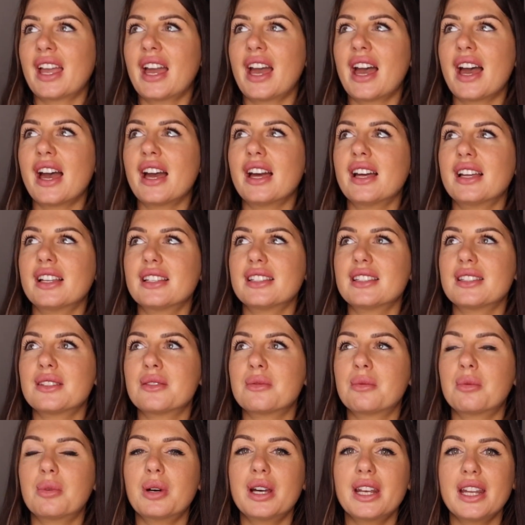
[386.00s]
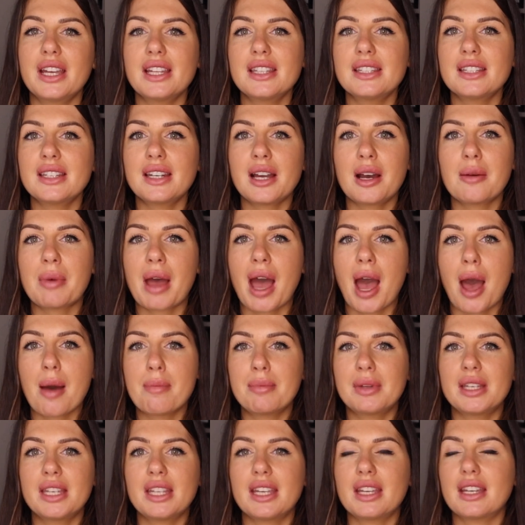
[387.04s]
And what ended up
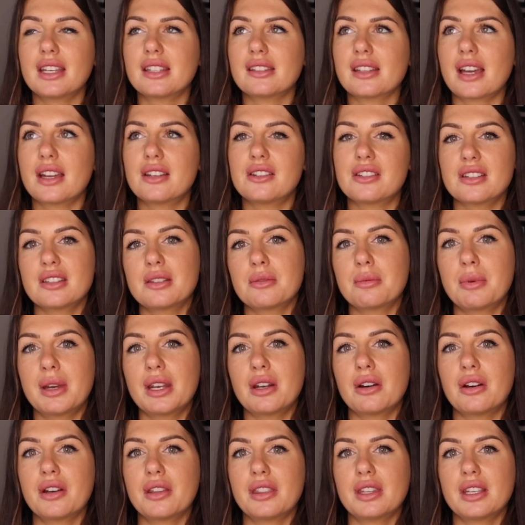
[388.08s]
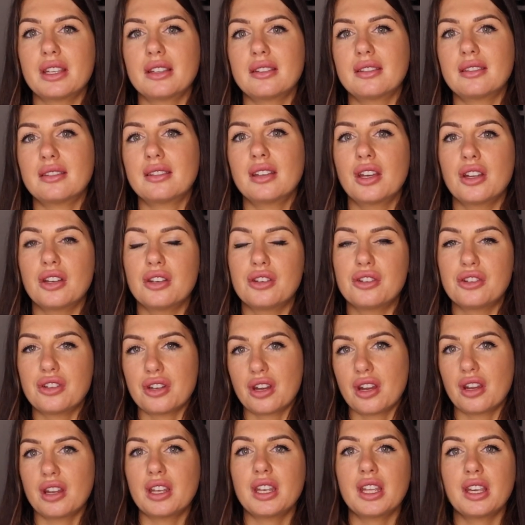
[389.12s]
happening is I just went on this
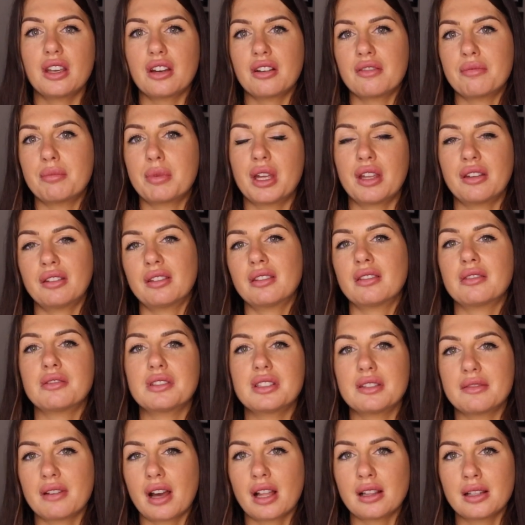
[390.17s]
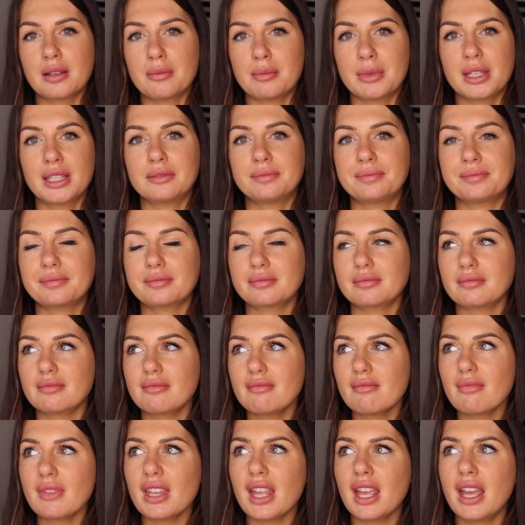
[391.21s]
journey of personal development
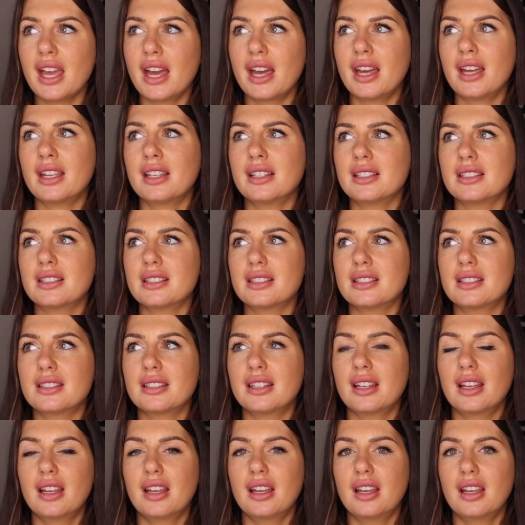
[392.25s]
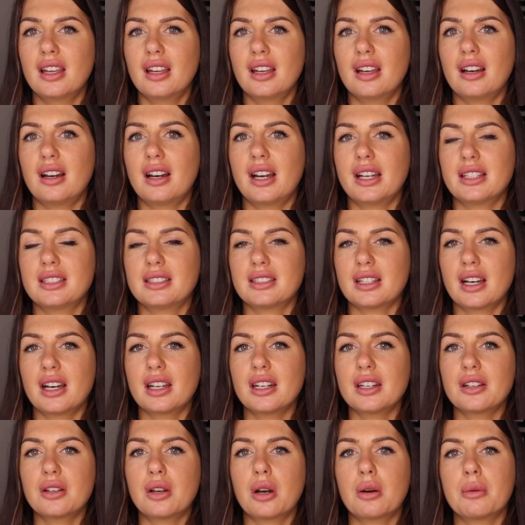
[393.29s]
and I
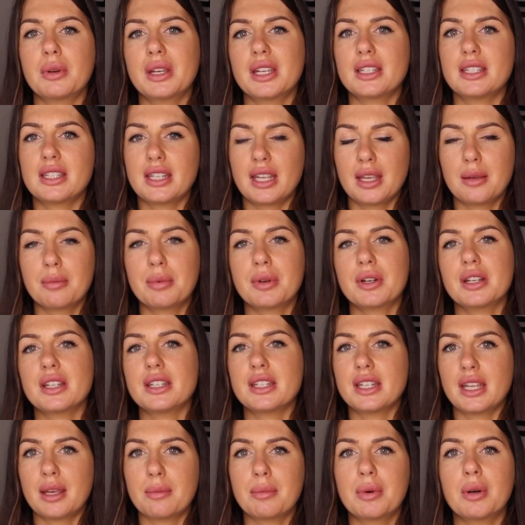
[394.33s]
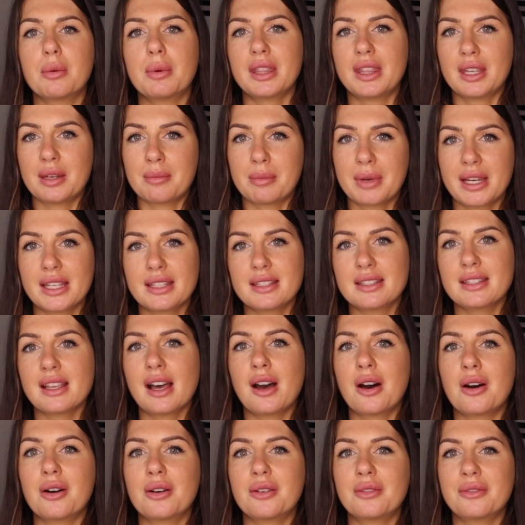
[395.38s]
started going deeper and deeper within
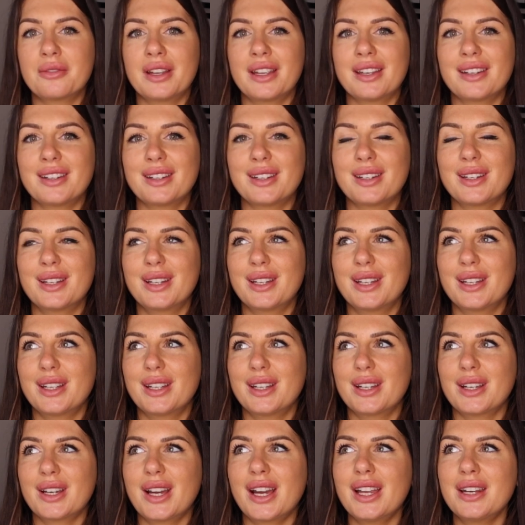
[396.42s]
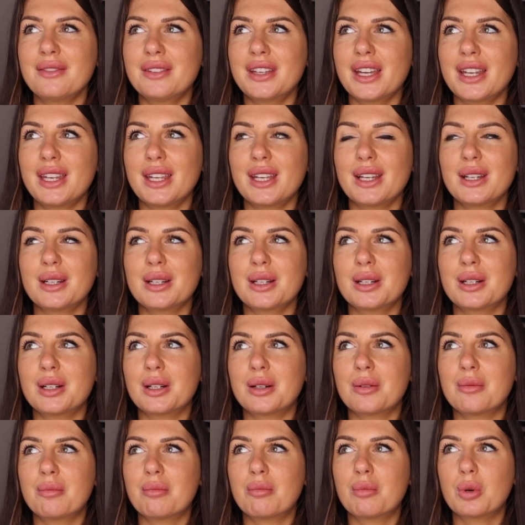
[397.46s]
myself and kind of getting
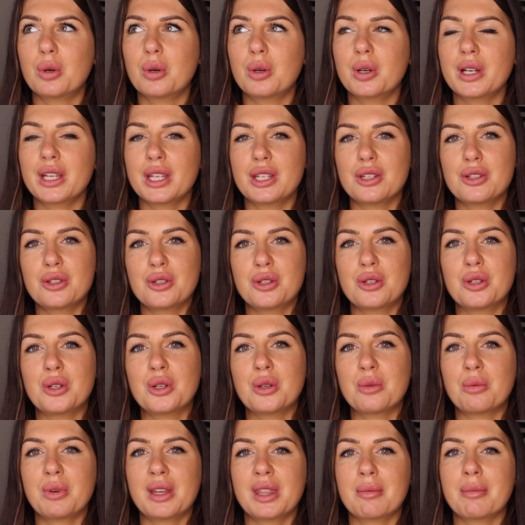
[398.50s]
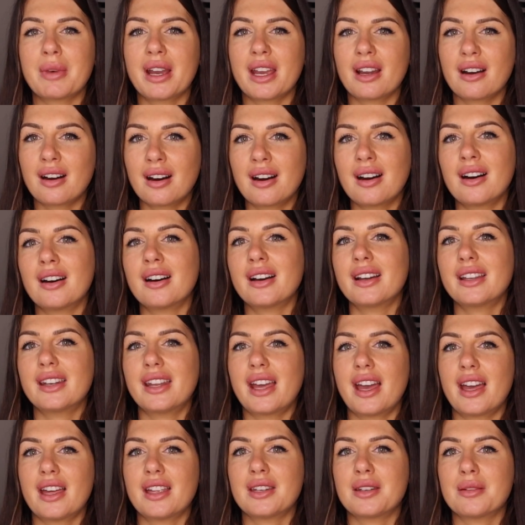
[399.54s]
more in tune with my heart
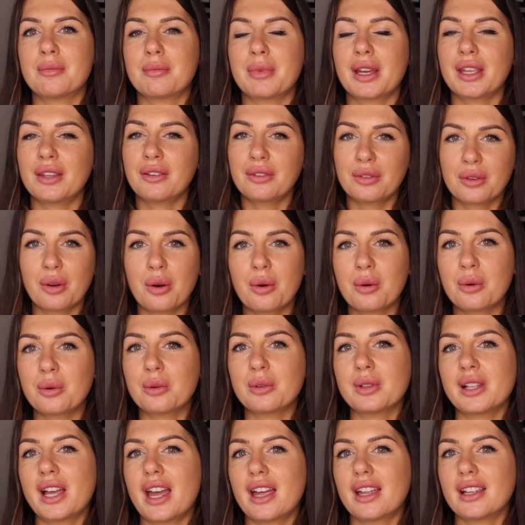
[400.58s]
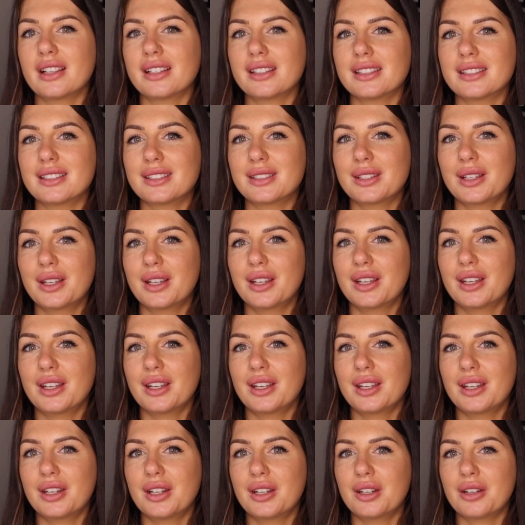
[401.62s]
and my soul and
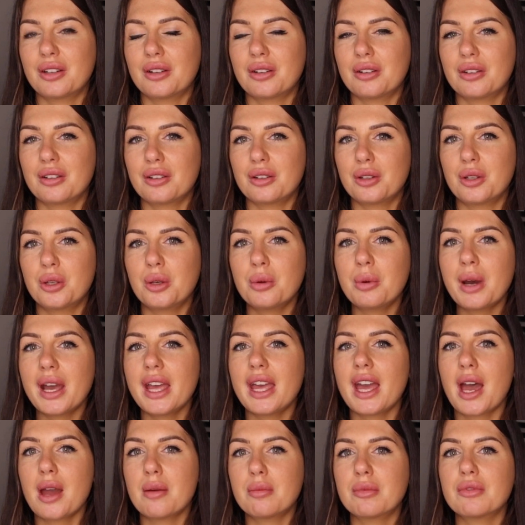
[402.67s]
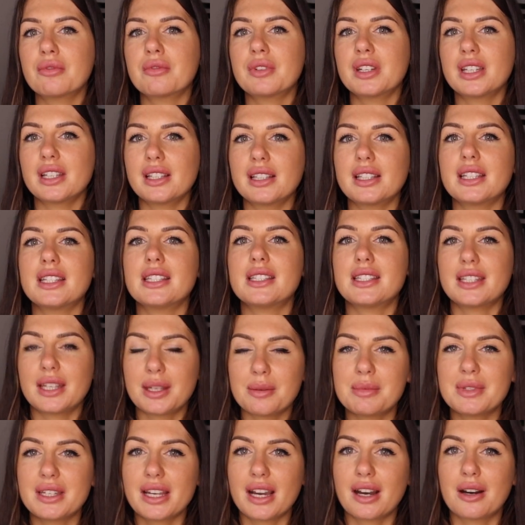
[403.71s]
who I am really
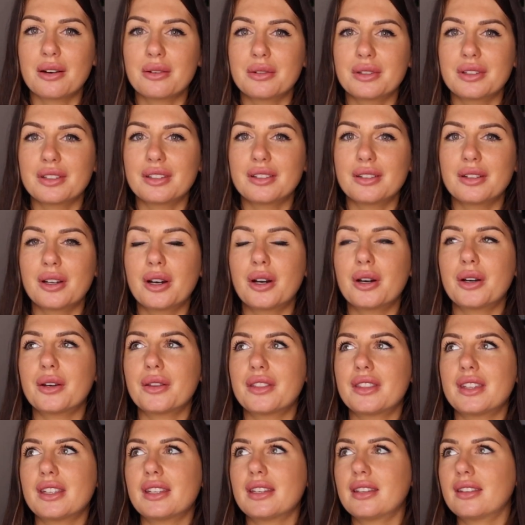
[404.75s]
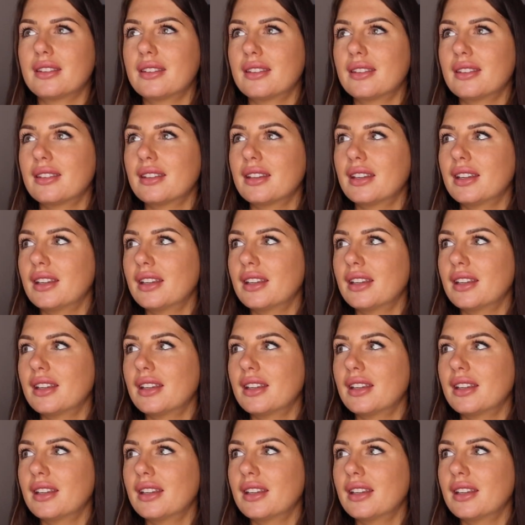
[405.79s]
deep down, not this